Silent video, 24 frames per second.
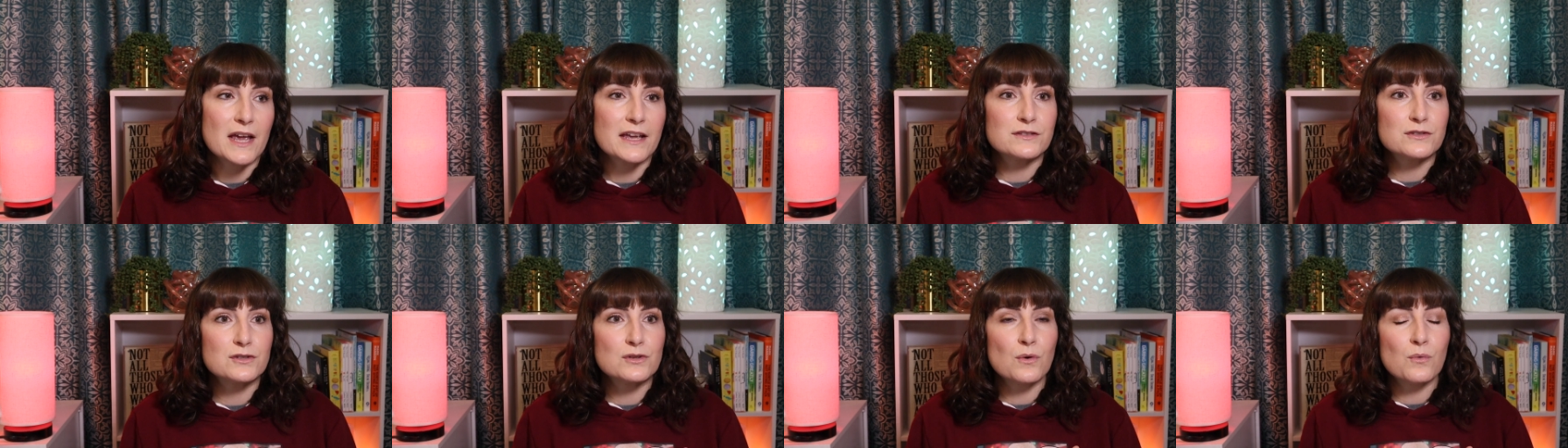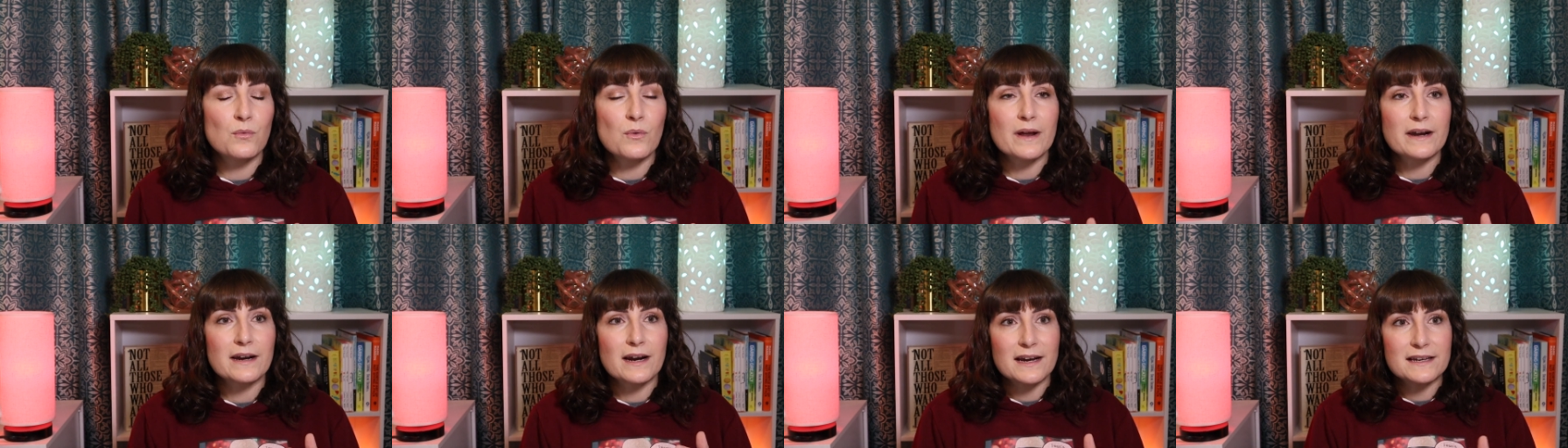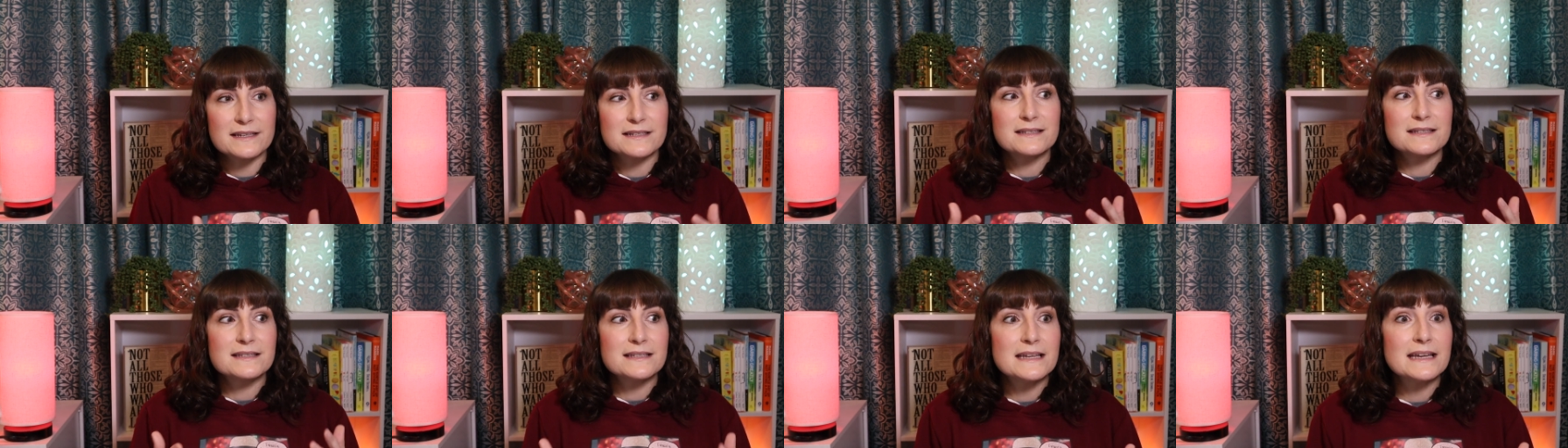And so when I
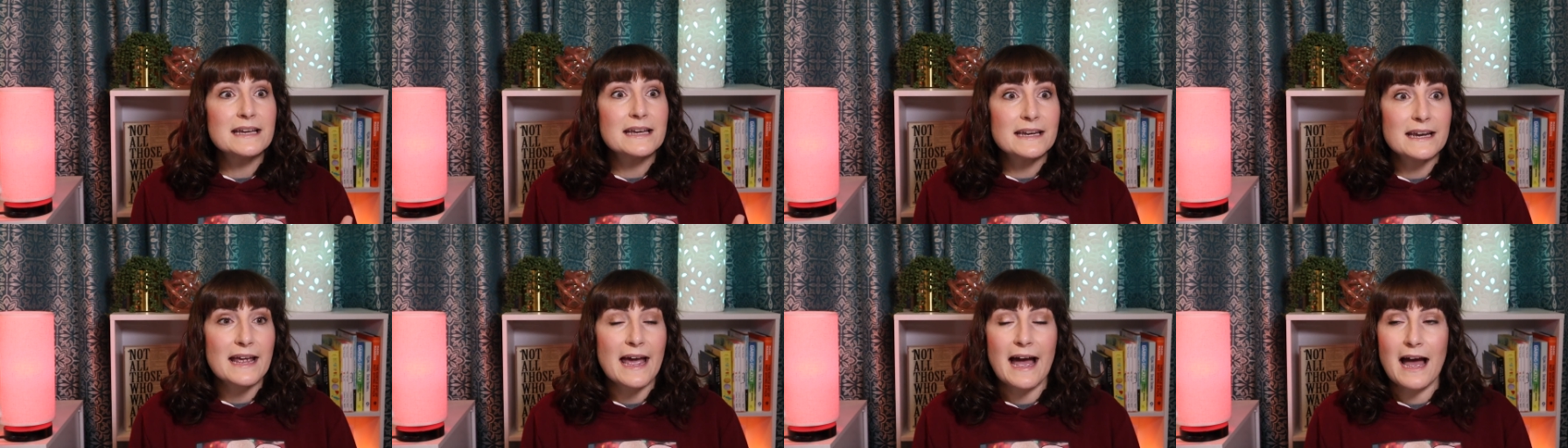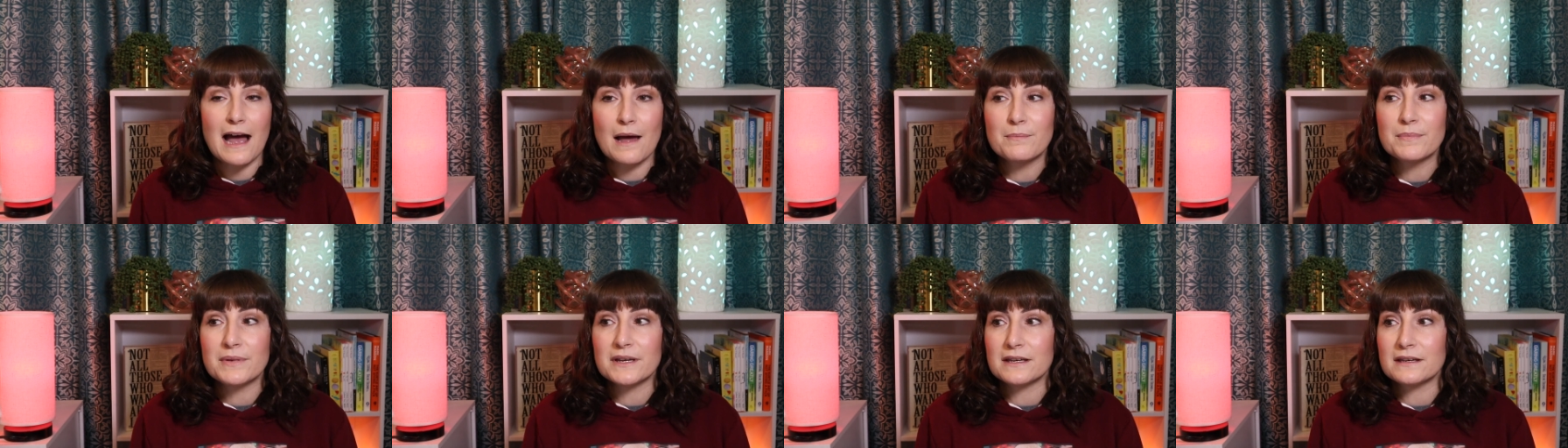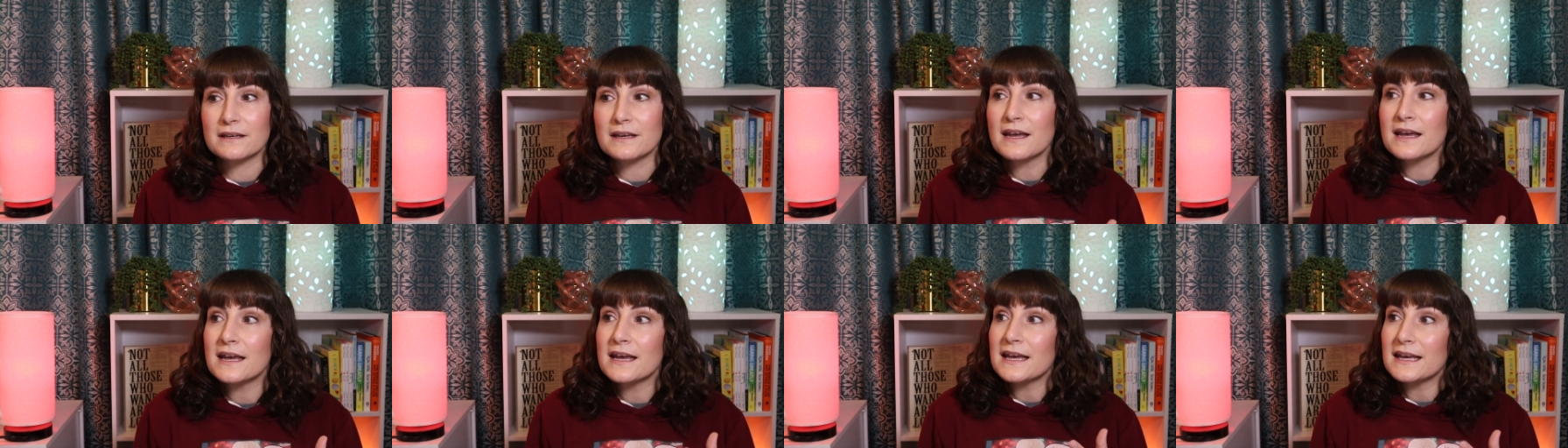see it
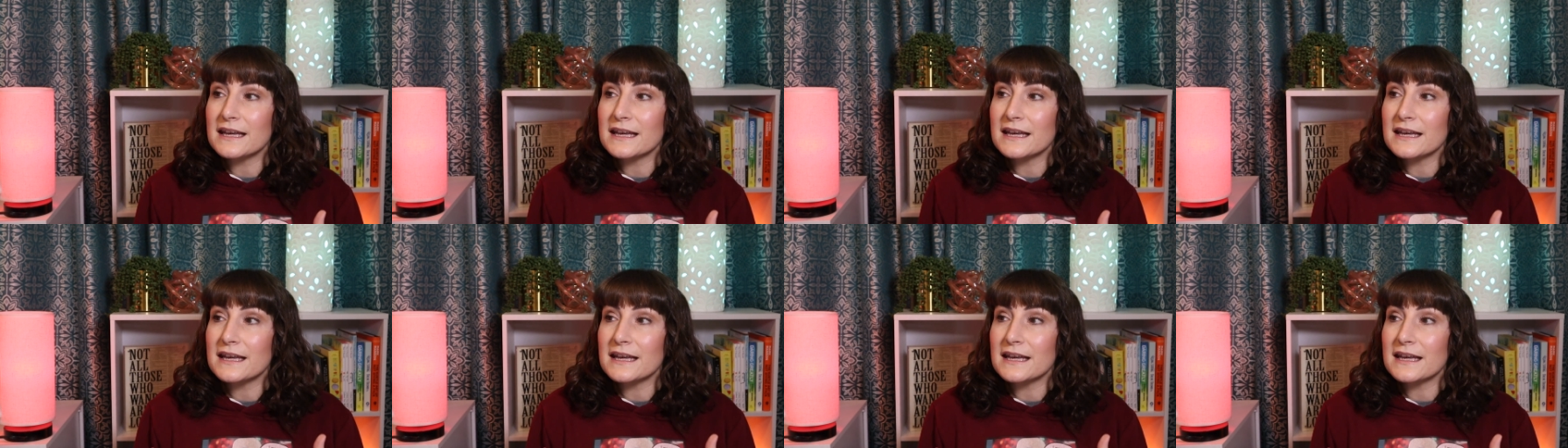happen